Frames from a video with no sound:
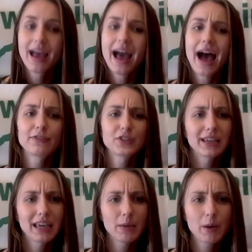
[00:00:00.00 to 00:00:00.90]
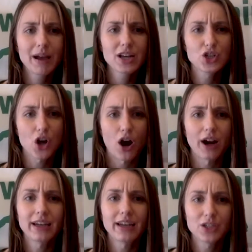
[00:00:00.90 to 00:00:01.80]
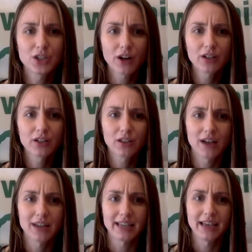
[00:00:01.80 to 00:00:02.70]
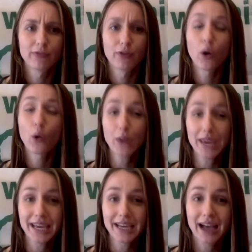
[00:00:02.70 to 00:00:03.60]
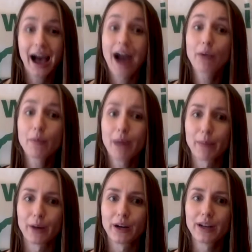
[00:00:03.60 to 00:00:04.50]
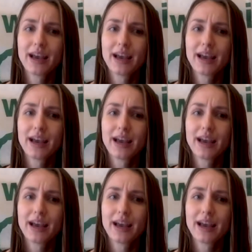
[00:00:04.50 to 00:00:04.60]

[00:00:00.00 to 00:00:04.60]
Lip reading: After keeping my jar in a dark closet for a week, I remembered